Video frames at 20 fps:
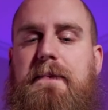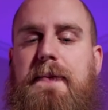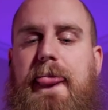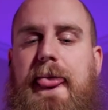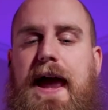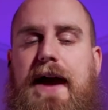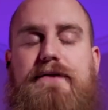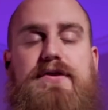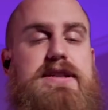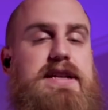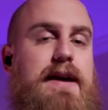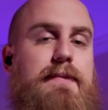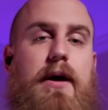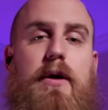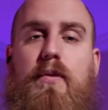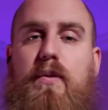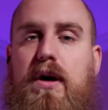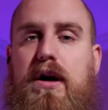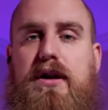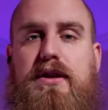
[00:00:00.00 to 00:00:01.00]
every time I
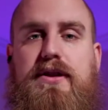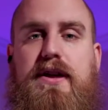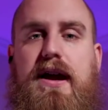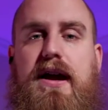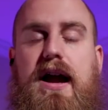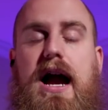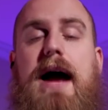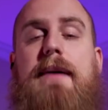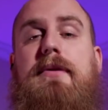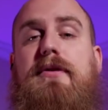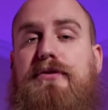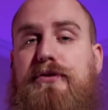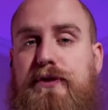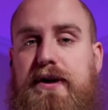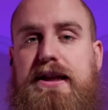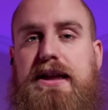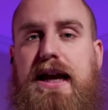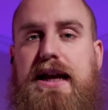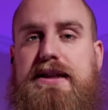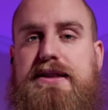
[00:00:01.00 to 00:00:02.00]
work there, I'm a
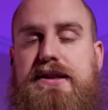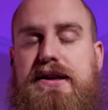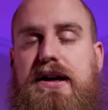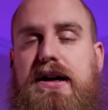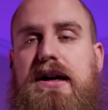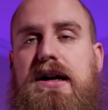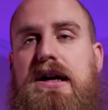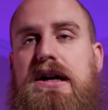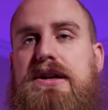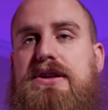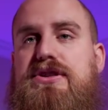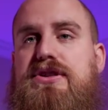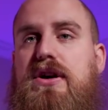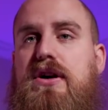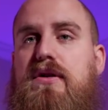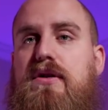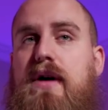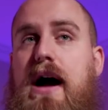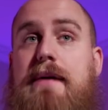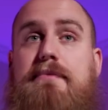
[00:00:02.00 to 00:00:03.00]
freelancer.
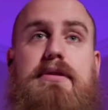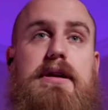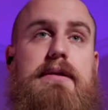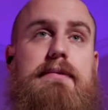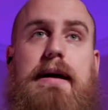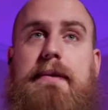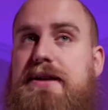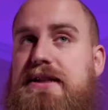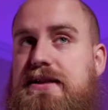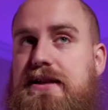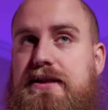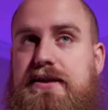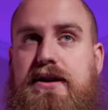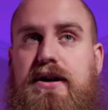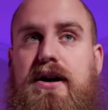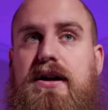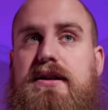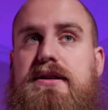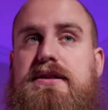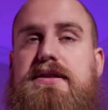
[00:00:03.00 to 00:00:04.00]
So I bring my business
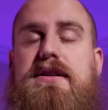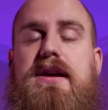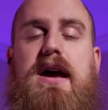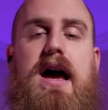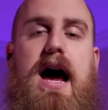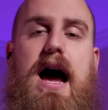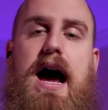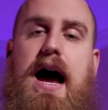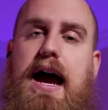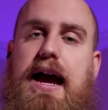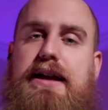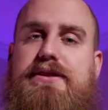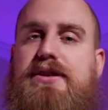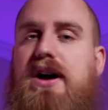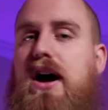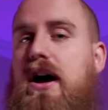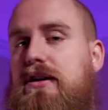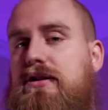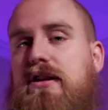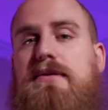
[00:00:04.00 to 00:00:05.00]
cards, I
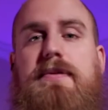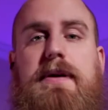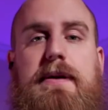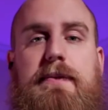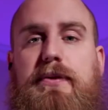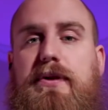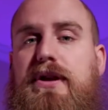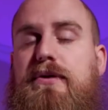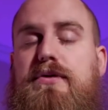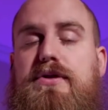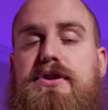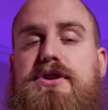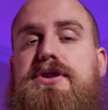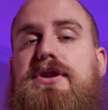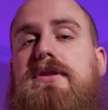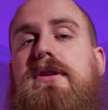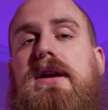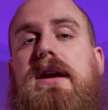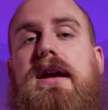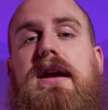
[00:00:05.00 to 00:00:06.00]
talk to the people that we're
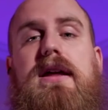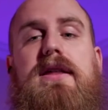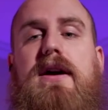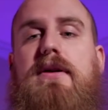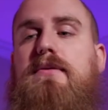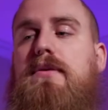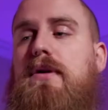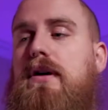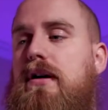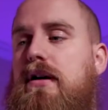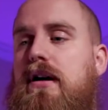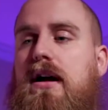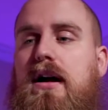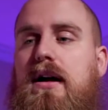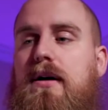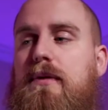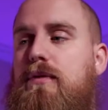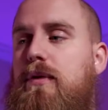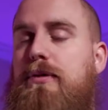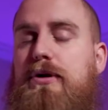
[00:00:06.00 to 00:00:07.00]
shooting, that
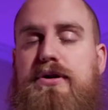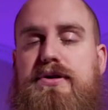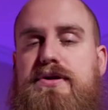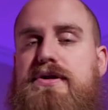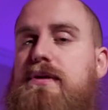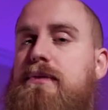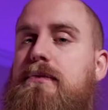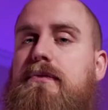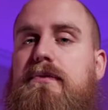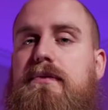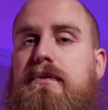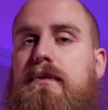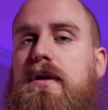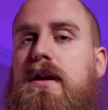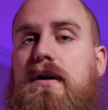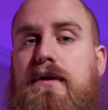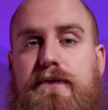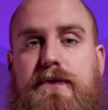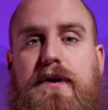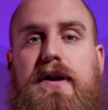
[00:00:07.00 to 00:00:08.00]
we're producing,
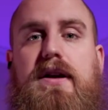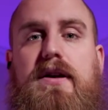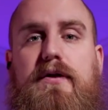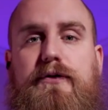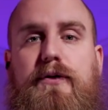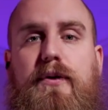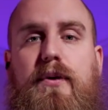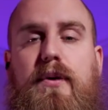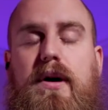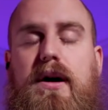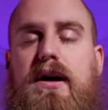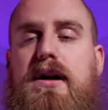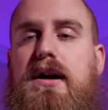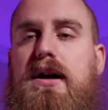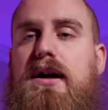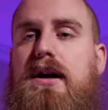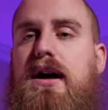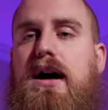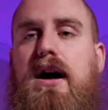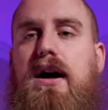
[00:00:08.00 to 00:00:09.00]
video for
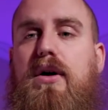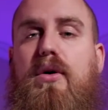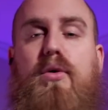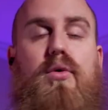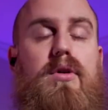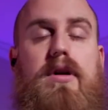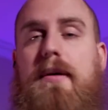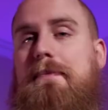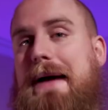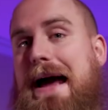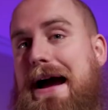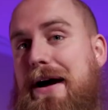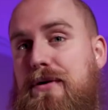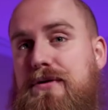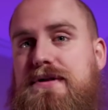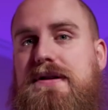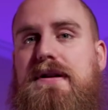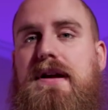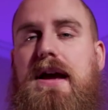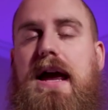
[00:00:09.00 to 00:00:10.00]
or
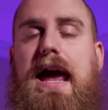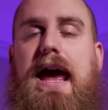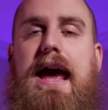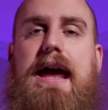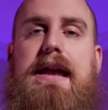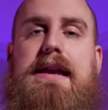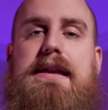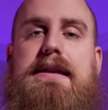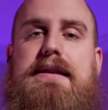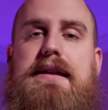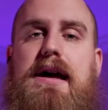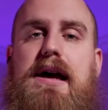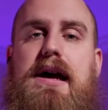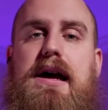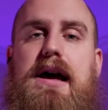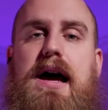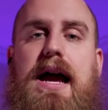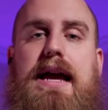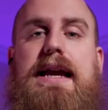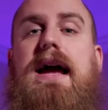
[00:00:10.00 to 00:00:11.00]
about, and
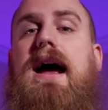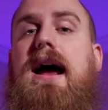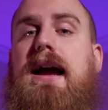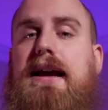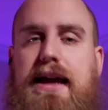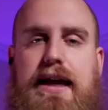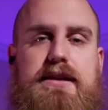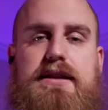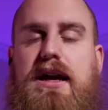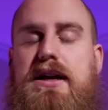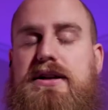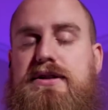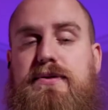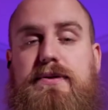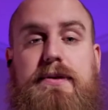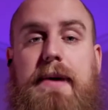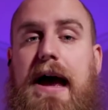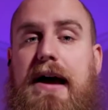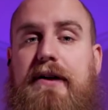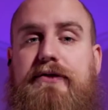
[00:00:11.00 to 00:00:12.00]
I get in touch with
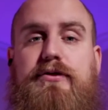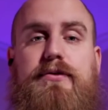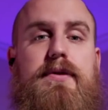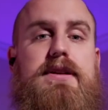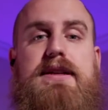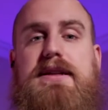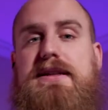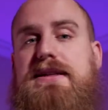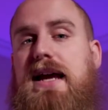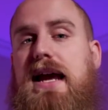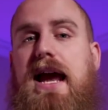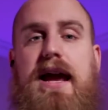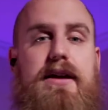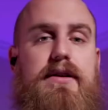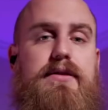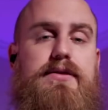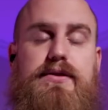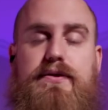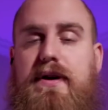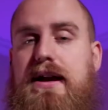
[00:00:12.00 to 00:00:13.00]
them afterwards. I say, hey,
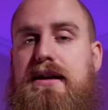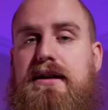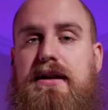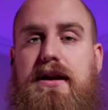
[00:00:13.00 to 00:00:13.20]
it was great,